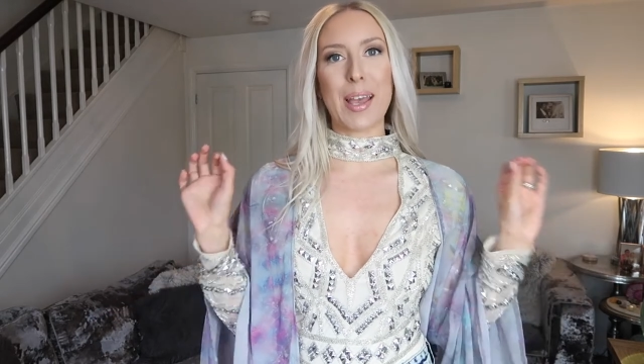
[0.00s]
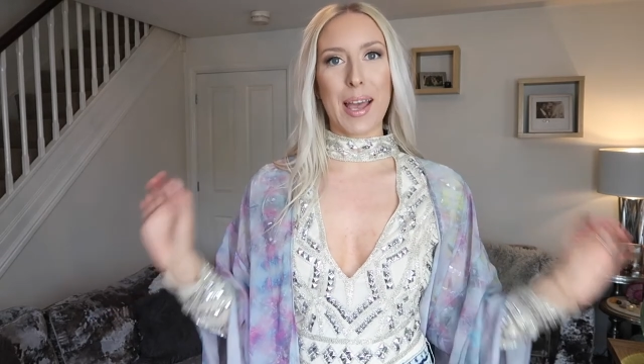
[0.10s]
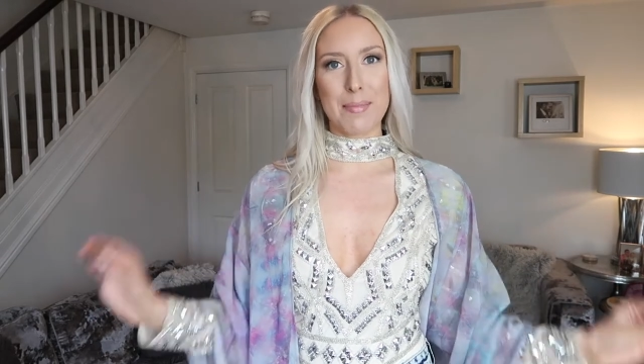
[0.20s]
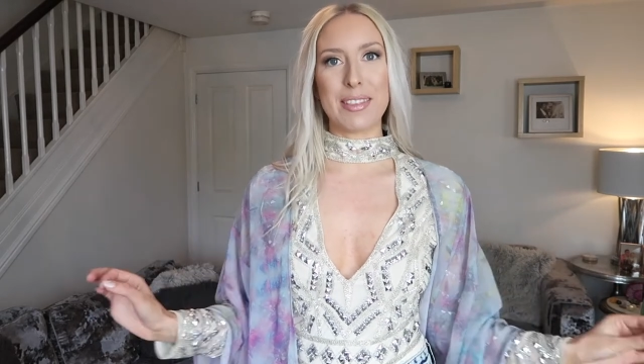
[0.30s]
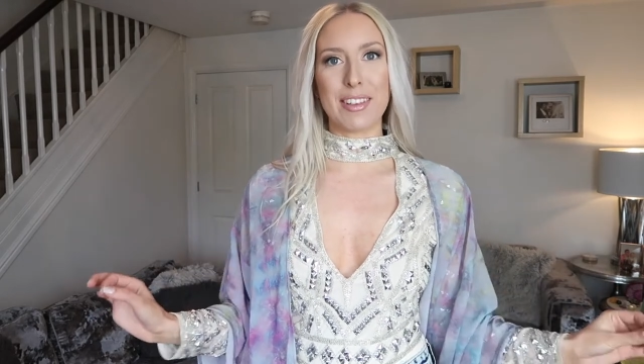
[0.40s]

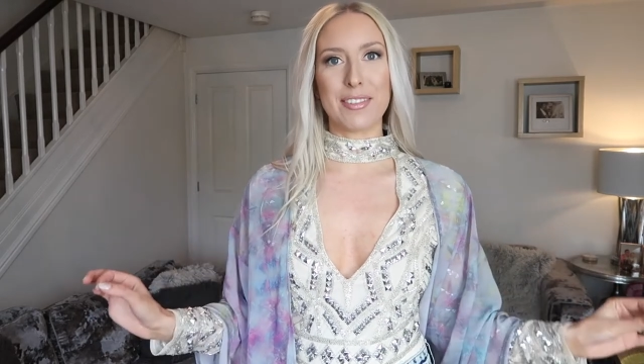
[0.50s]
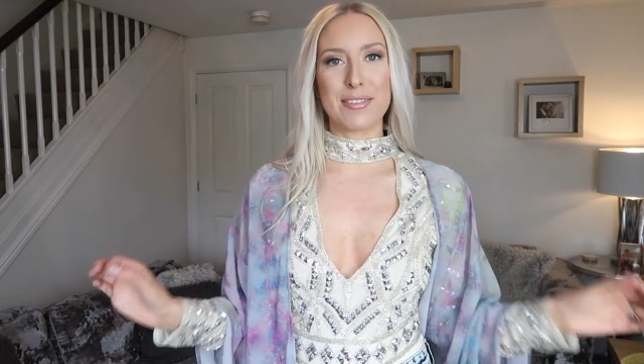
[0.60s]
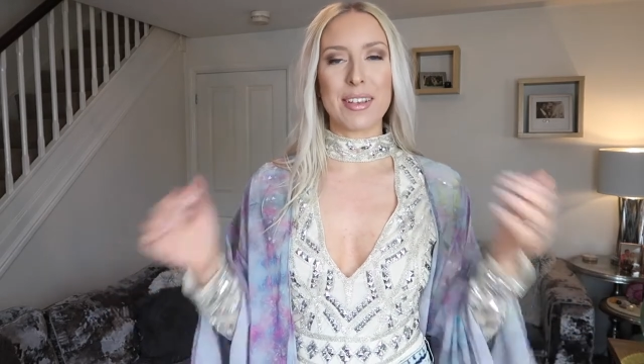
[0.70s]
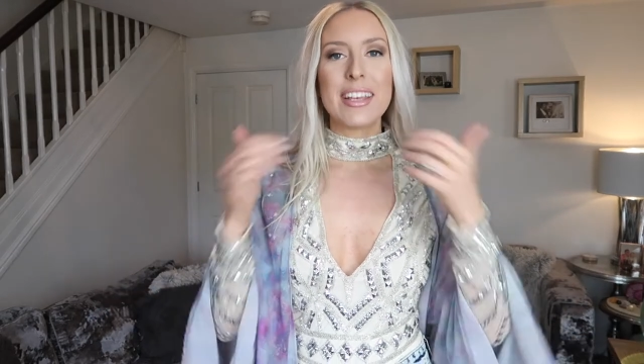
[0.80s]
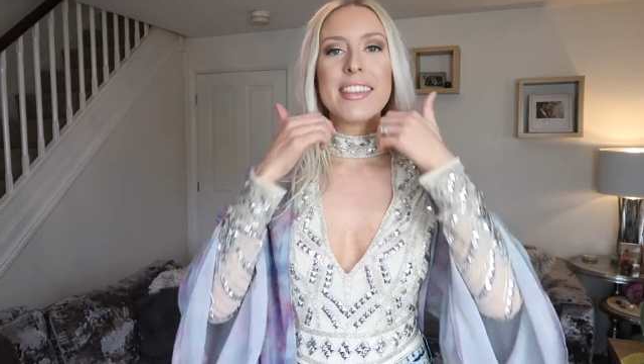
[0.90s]
I'm in
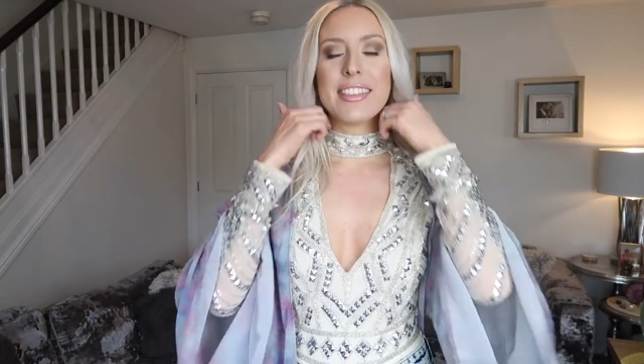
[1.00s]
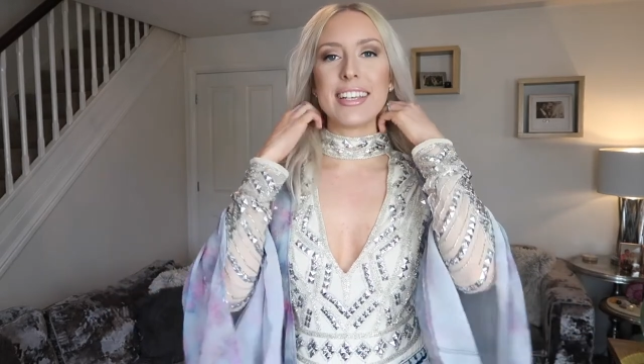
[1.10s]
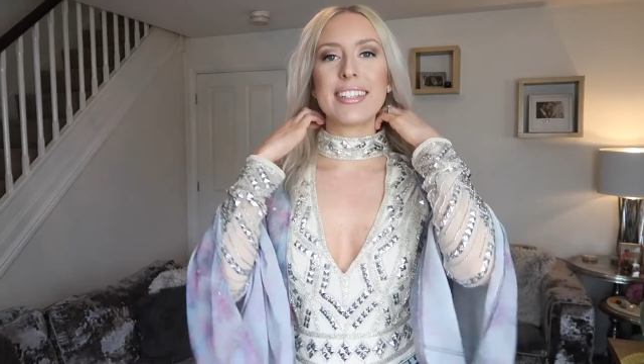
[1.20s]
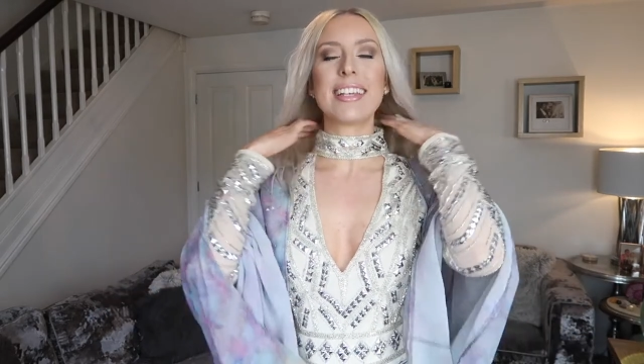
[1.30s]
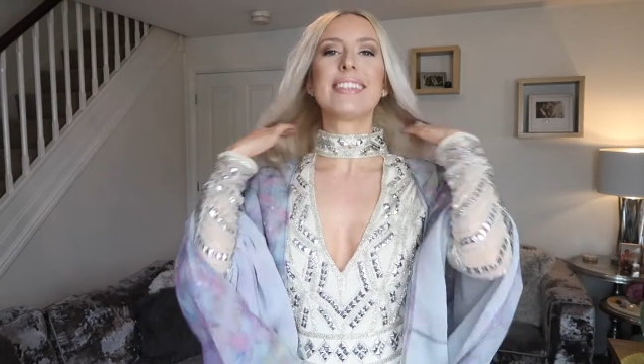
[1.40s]
love.
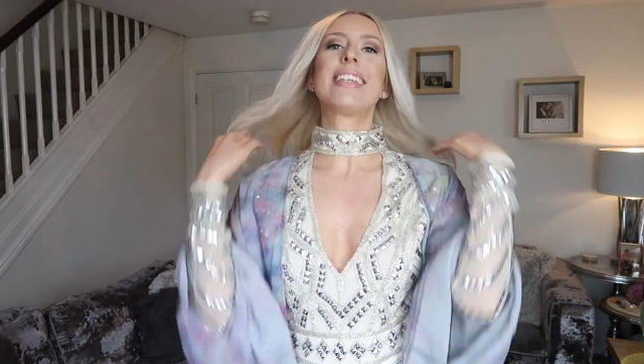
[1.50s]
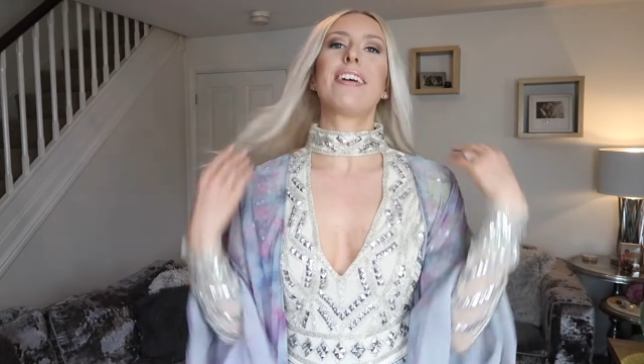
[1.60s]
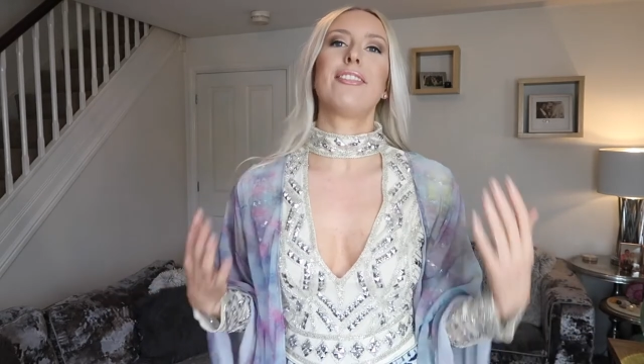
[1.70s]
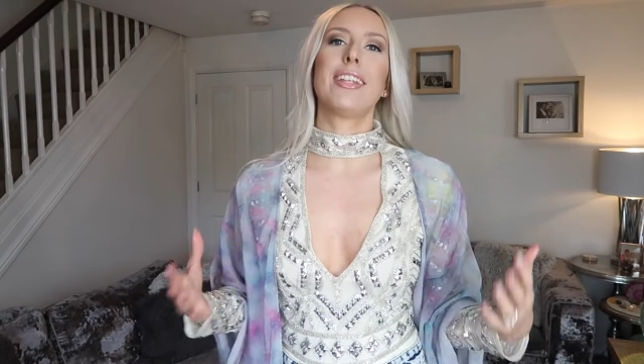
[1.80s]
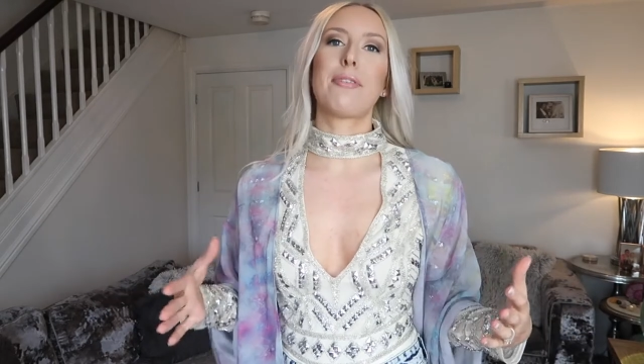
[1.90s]
This is
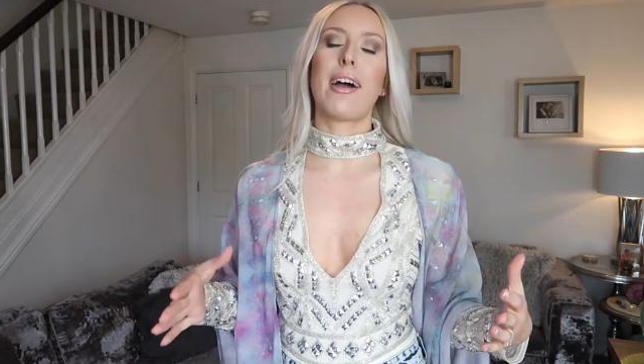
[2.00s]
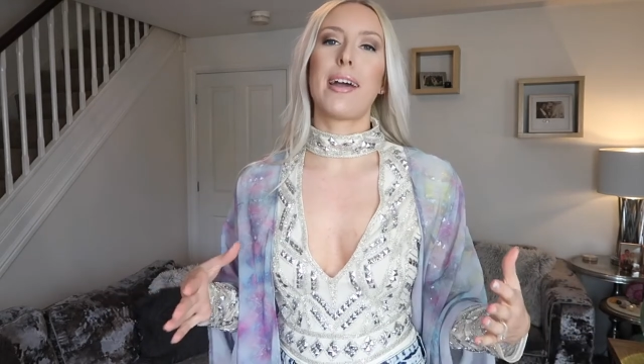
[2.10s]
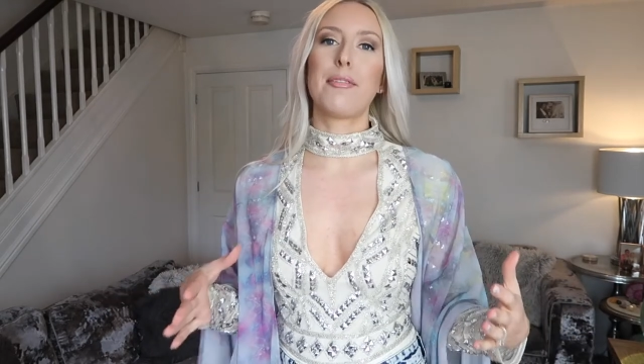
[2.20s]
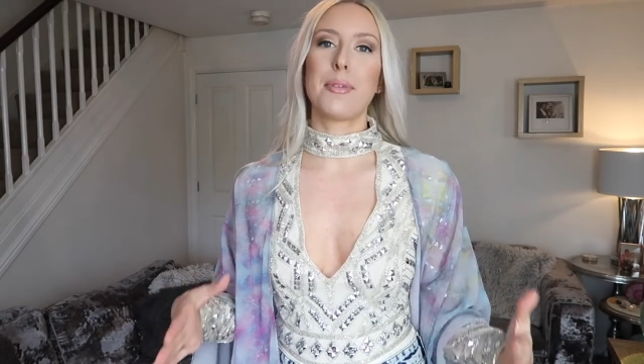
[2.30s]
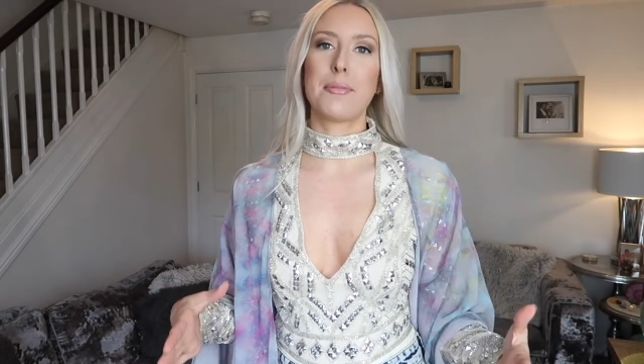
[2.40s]
definitely what
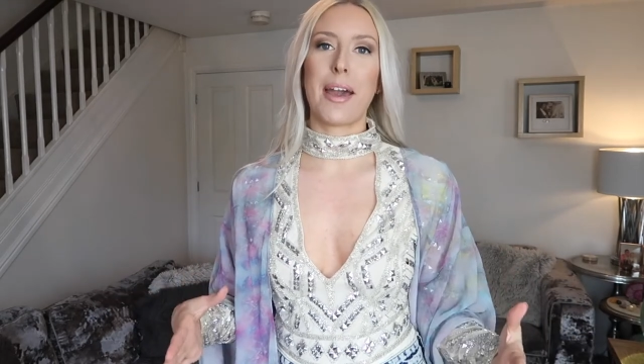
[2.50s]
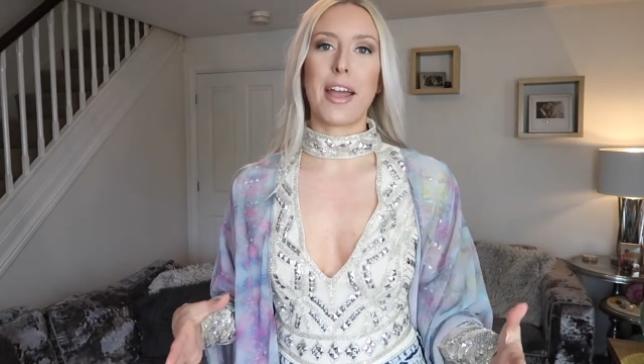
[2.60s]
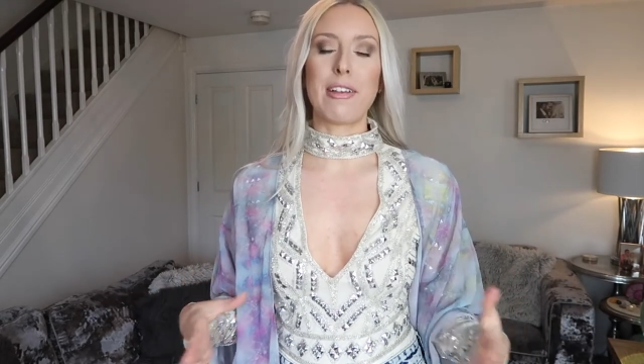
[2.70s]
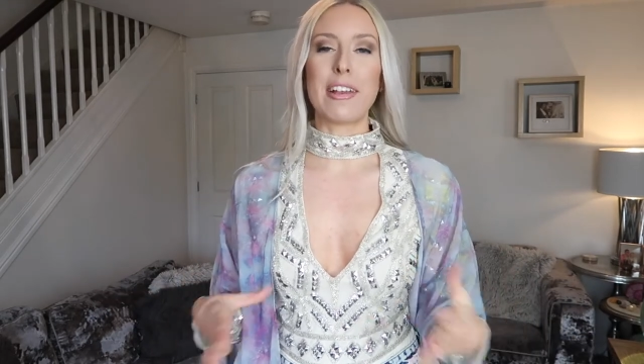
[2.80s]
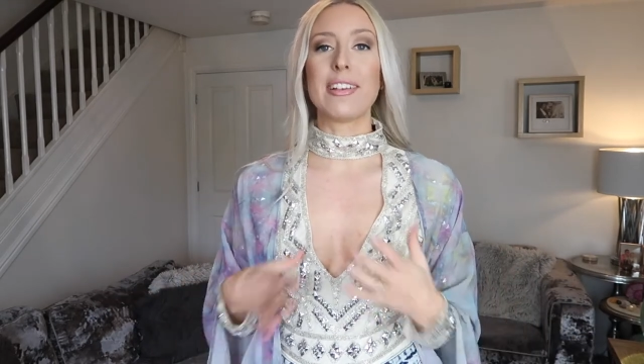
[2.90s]
I will be
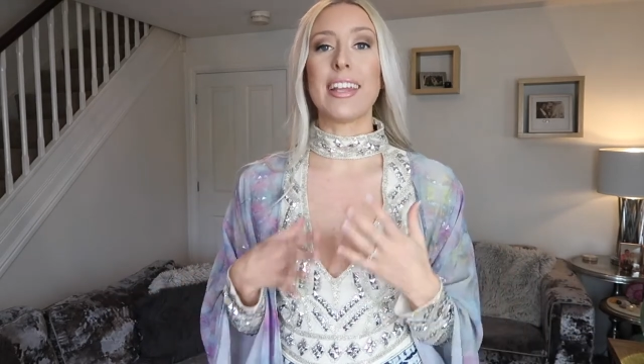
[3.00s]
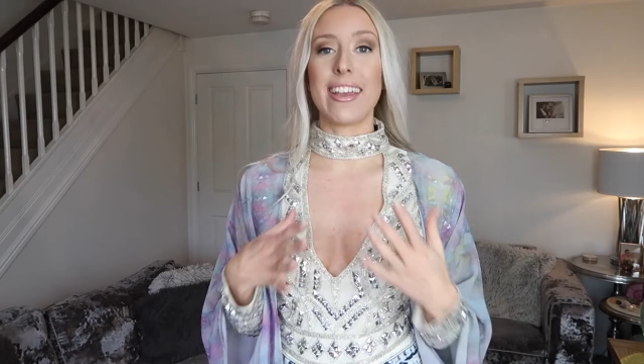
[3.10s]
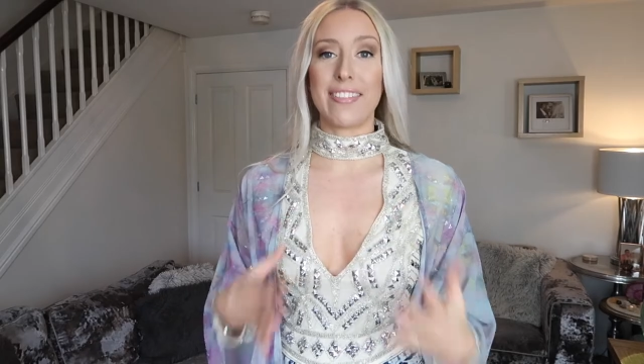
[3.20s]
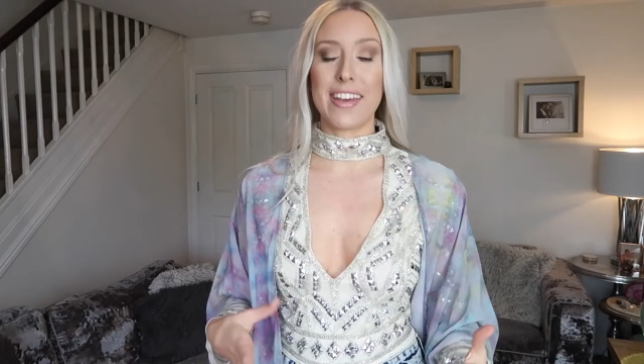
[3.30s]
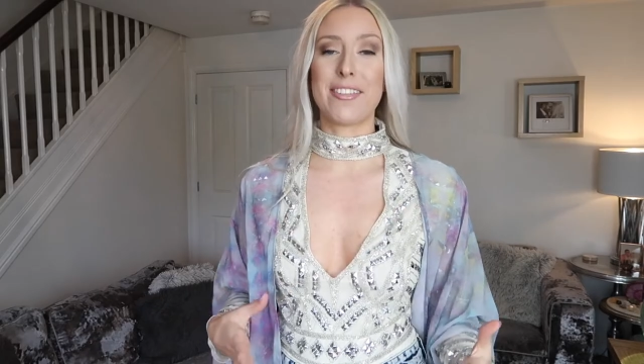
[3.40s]
wearing
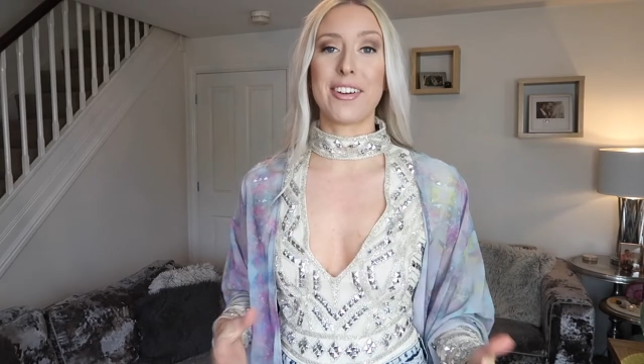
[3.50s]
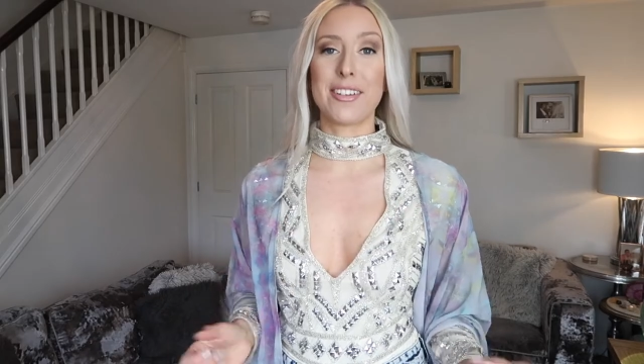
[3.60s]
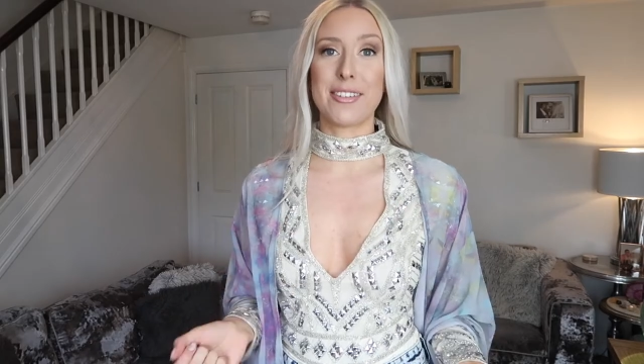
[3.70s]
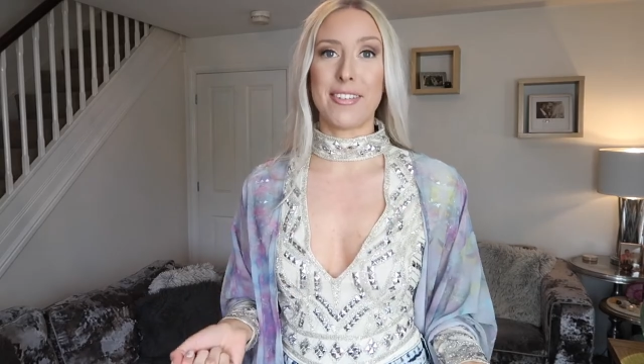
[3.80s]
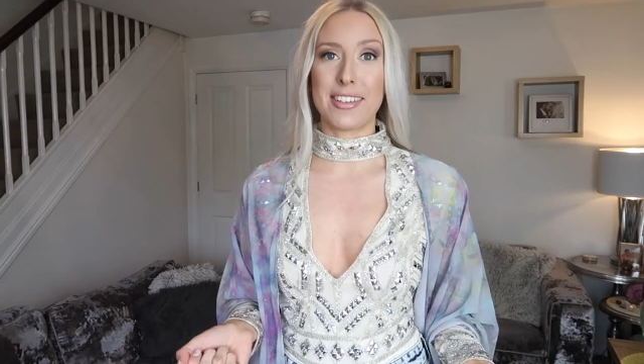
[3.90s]
if I ever
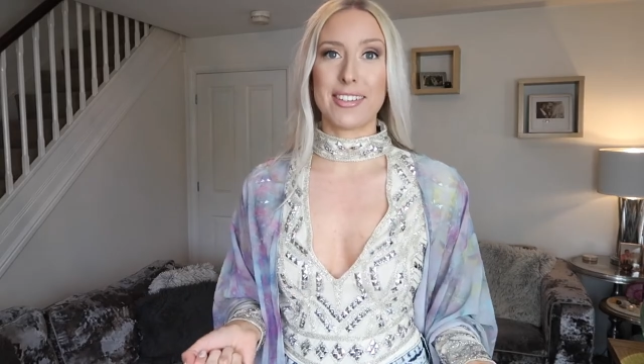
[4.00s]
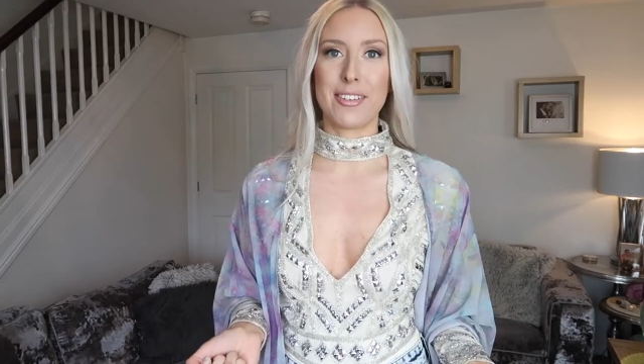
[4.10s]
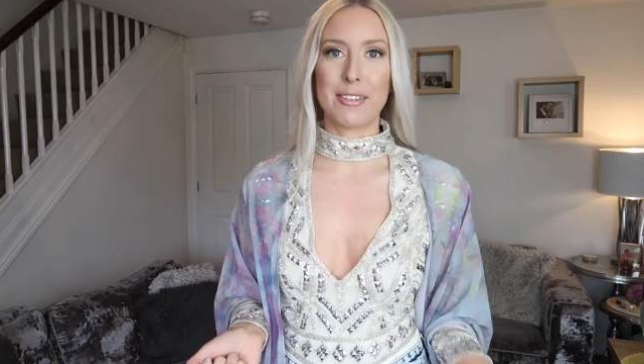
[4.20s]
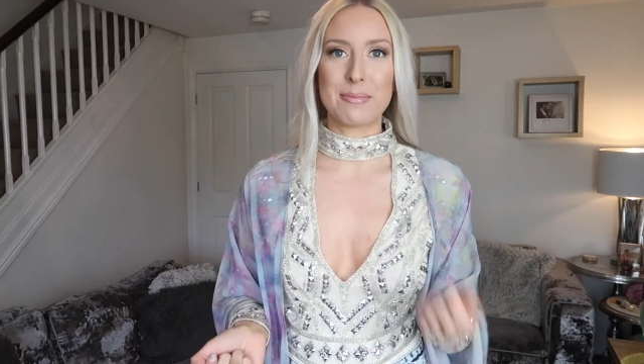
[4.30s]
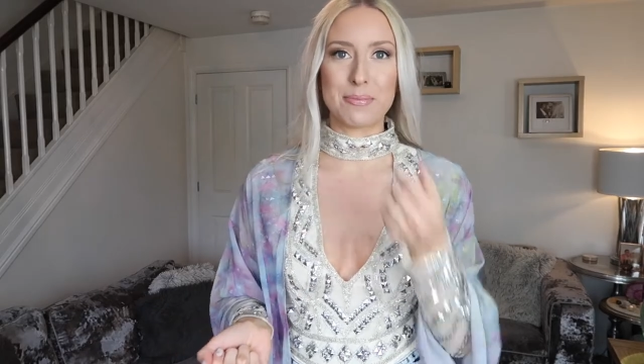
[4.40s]
go to a festival.